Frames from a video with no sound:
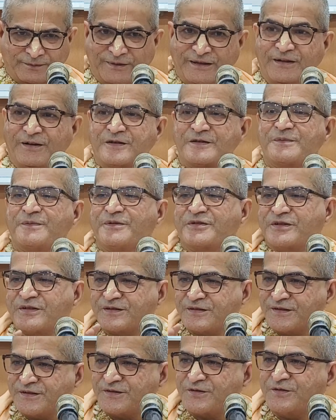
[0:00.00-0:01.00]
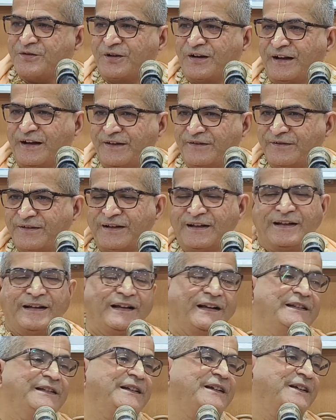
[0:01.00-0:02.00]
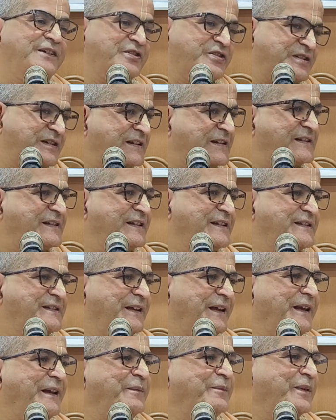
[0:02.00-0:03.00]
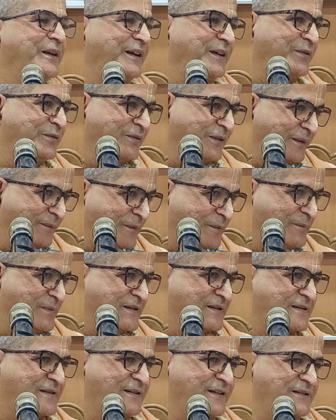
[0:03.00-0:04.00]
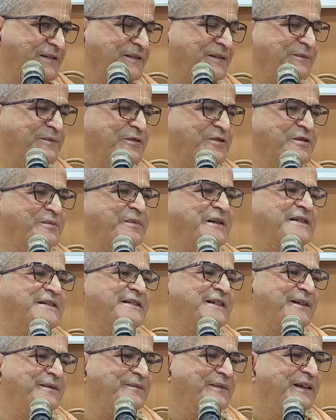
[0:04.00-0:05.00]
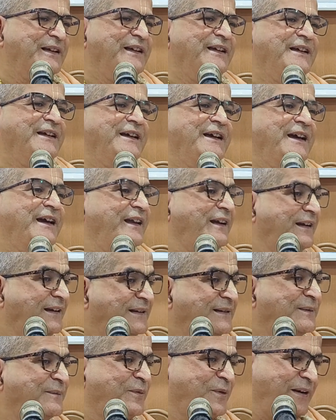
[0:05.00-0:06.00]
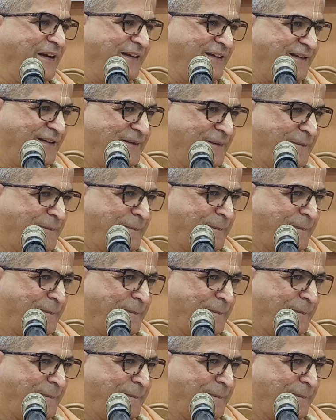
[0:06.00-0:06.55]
It will bring auspiciousness to your life. And then Krishna says, anybody who remembers Gajendra Moksha pastime early in the morning,